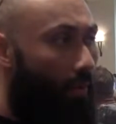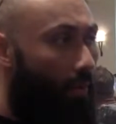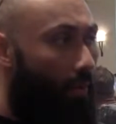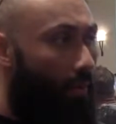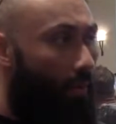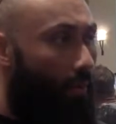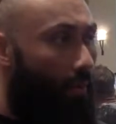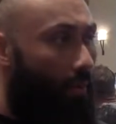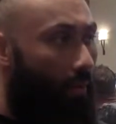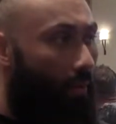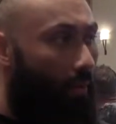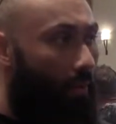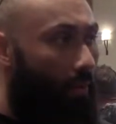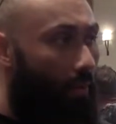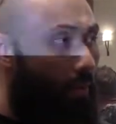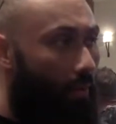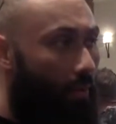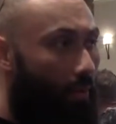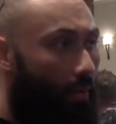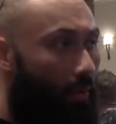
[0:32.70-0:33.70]

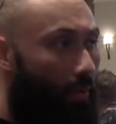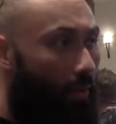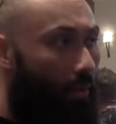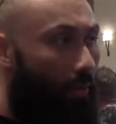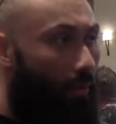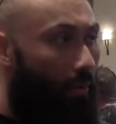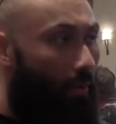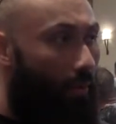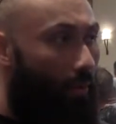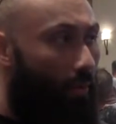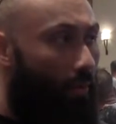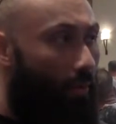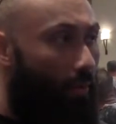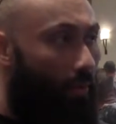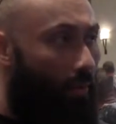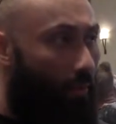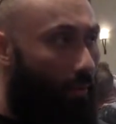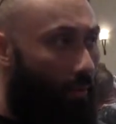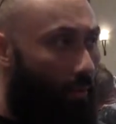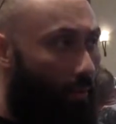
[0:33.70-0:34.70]

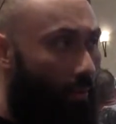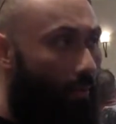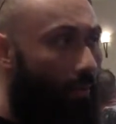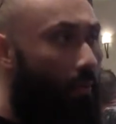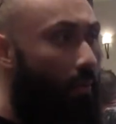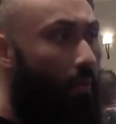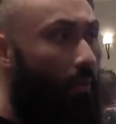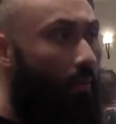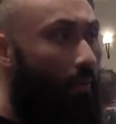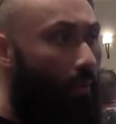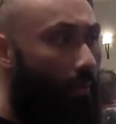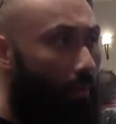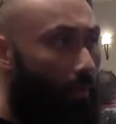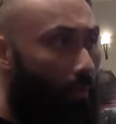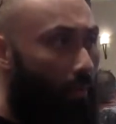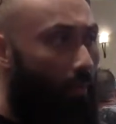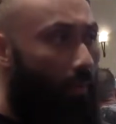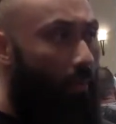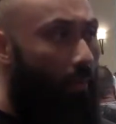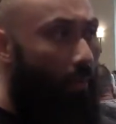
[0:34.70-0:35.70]

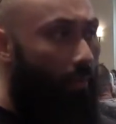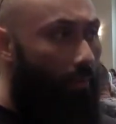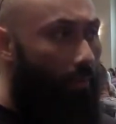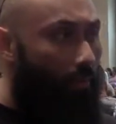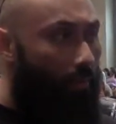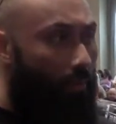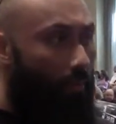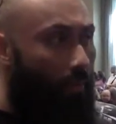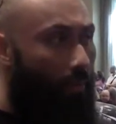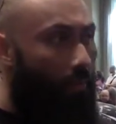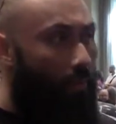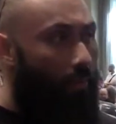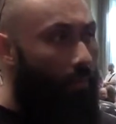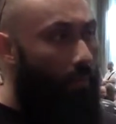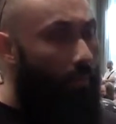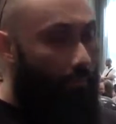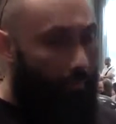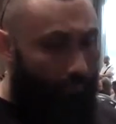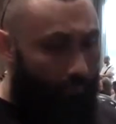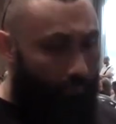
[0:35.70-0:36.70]
The person shown says nothing.